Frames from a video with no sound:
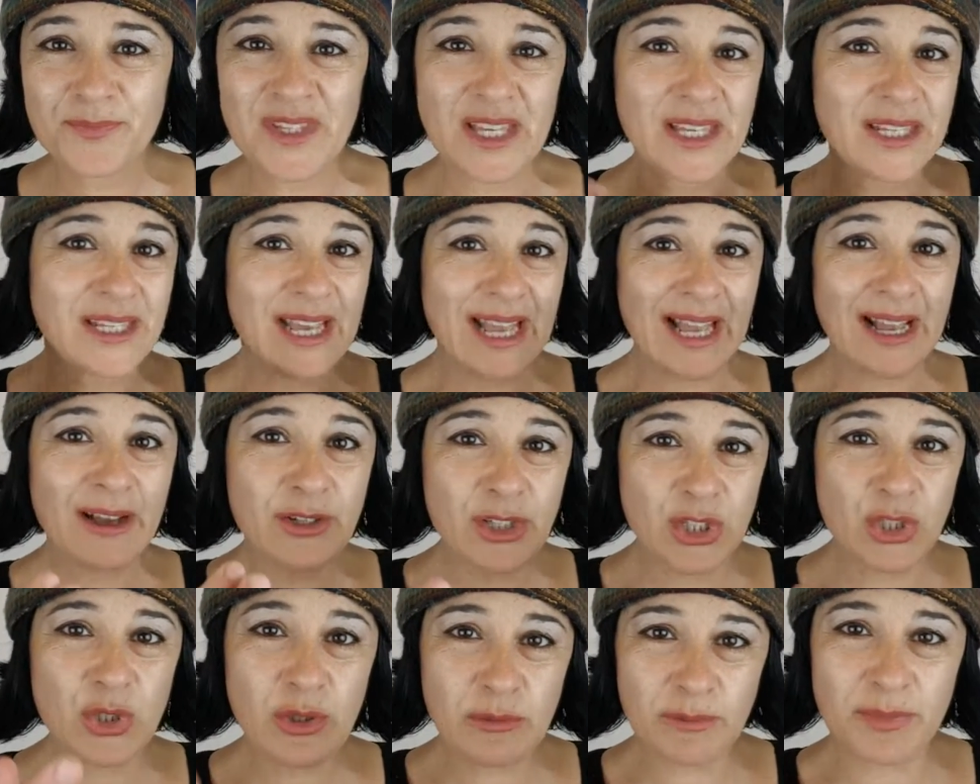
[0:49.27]
and how
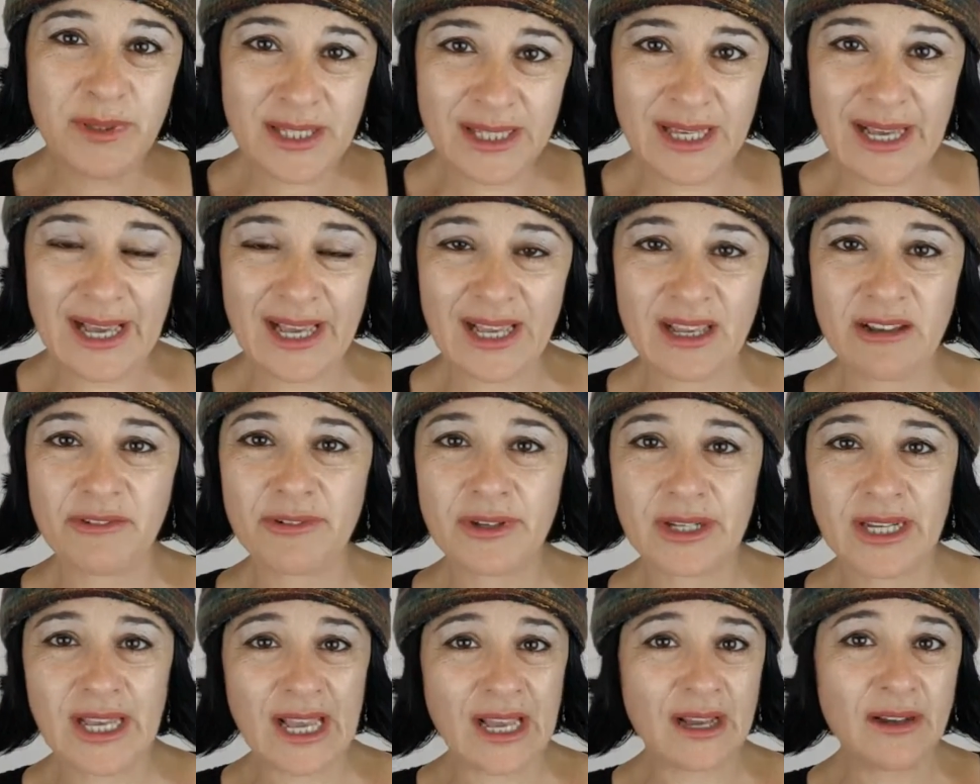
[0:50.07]
you behave
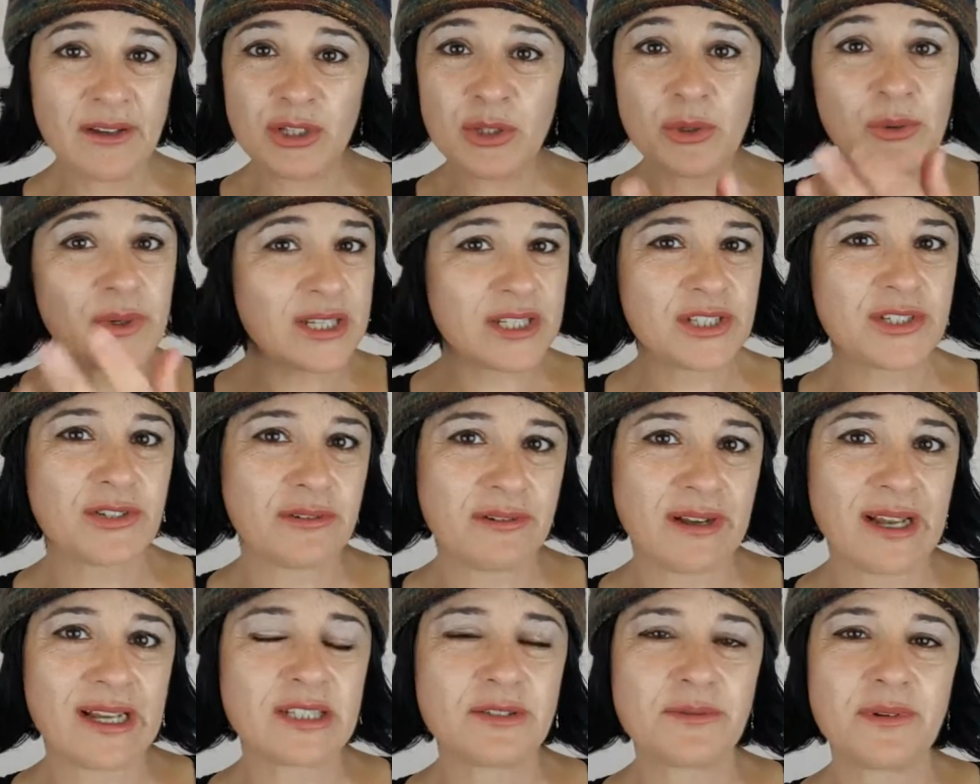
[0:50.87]
and how you
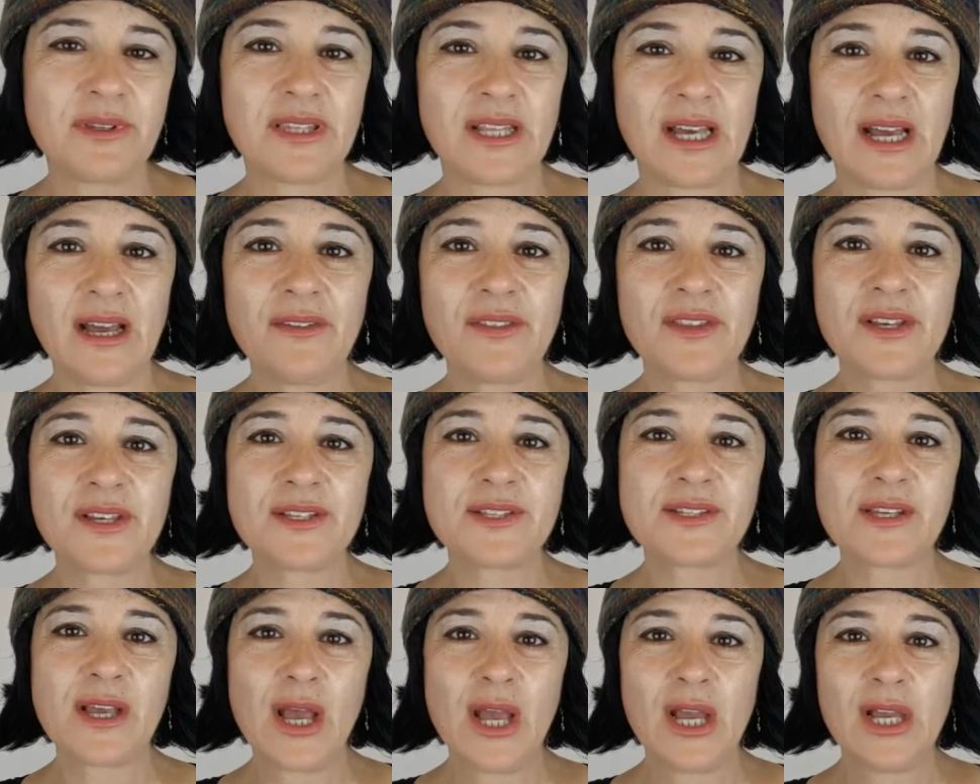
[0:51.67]
interact with
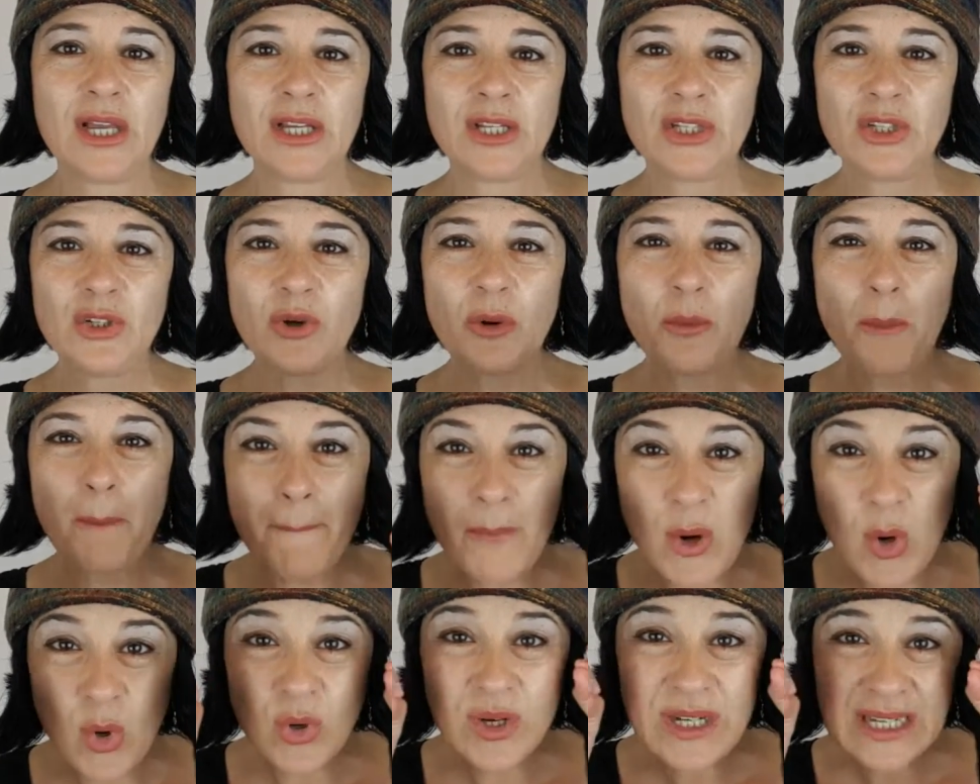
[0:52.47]
others you'll
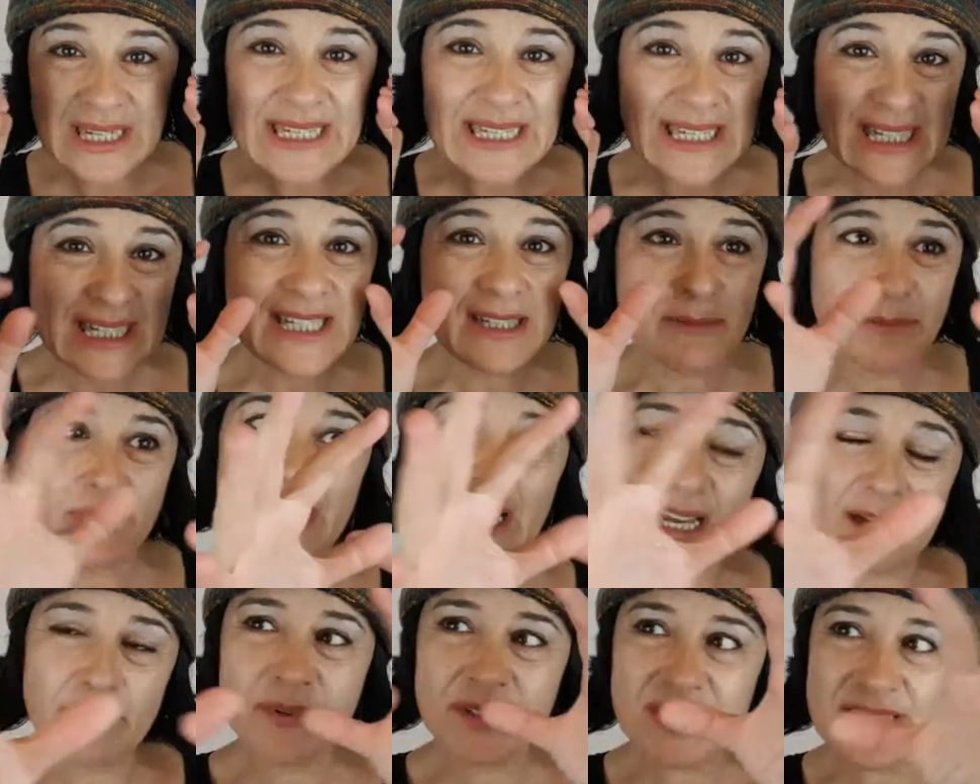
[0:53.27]
more clearly
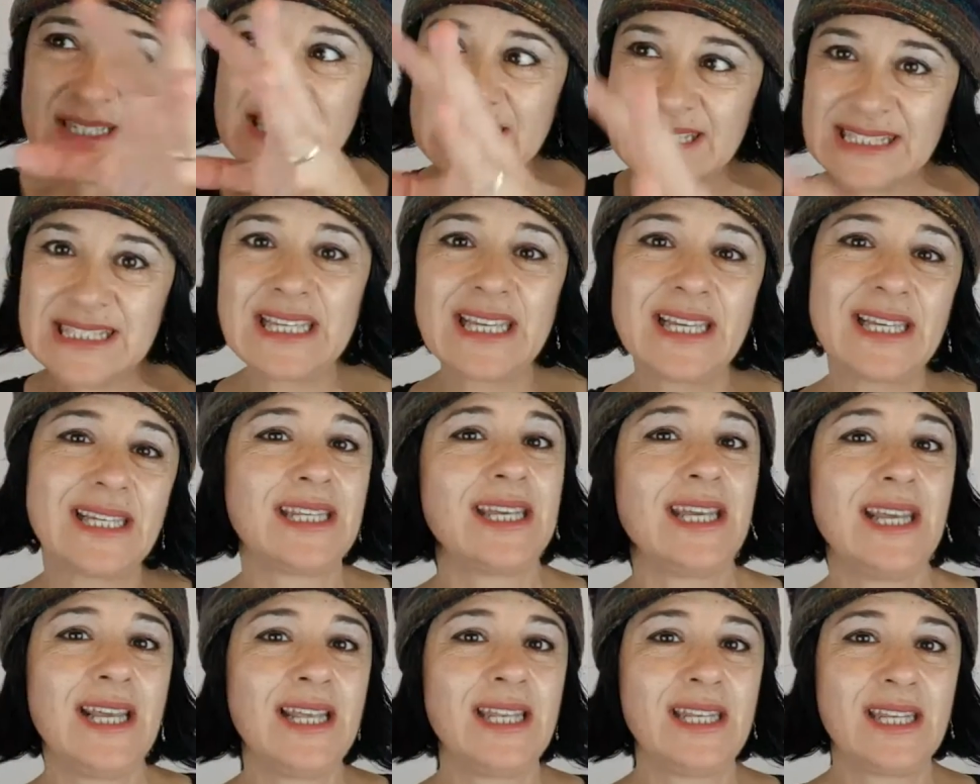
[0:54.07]
be able to see it
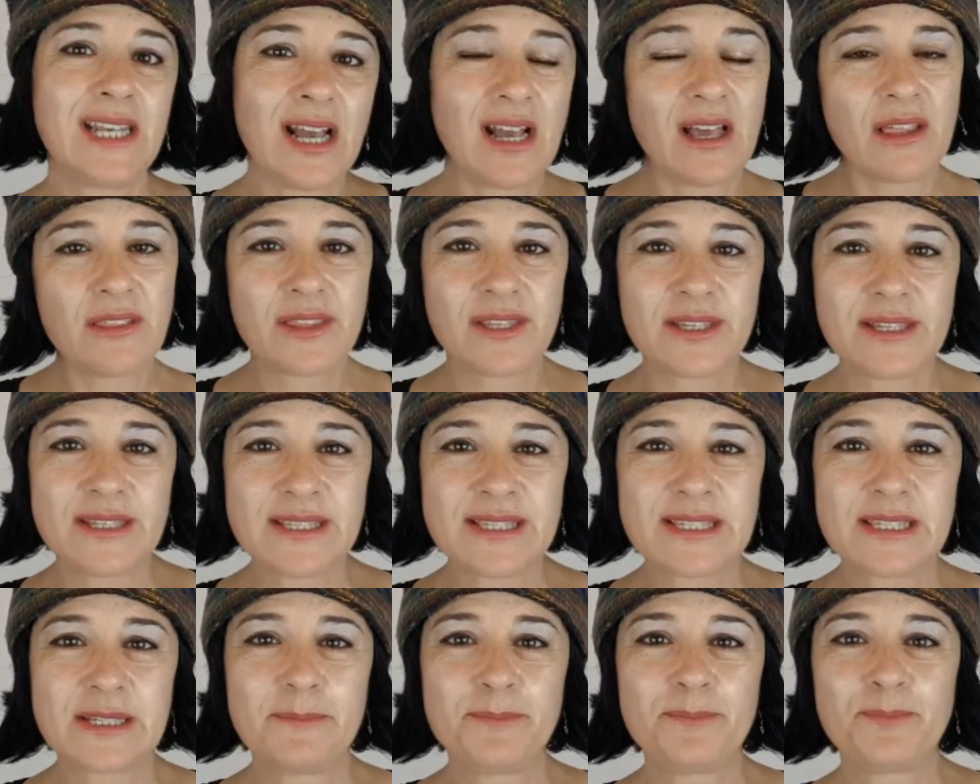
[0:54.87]
in
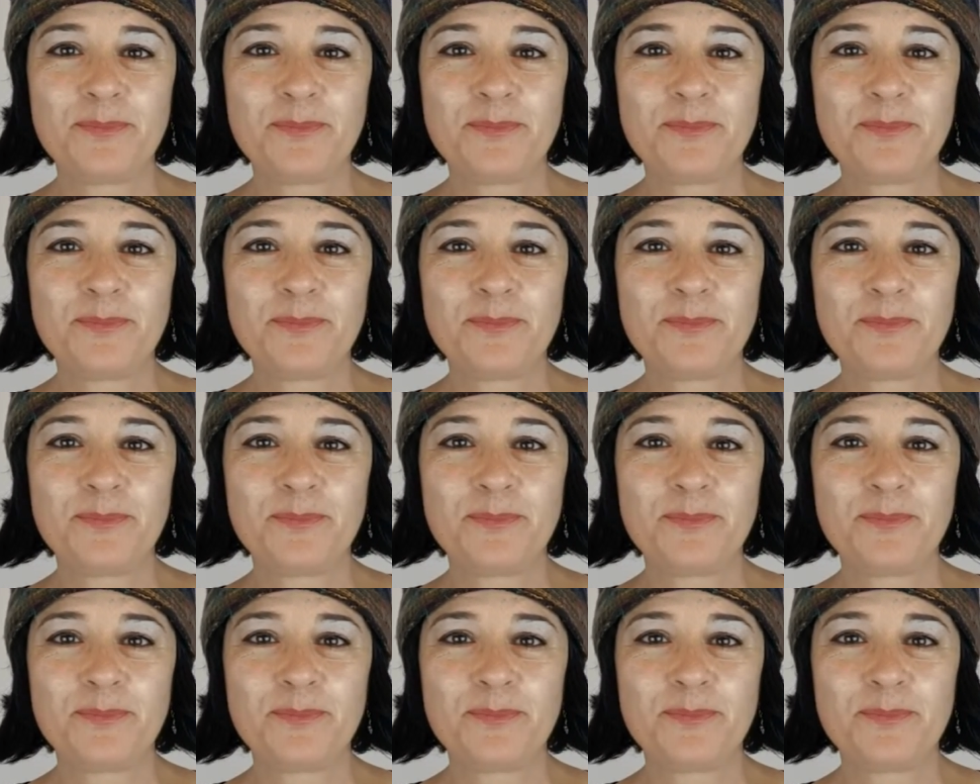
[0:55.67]
others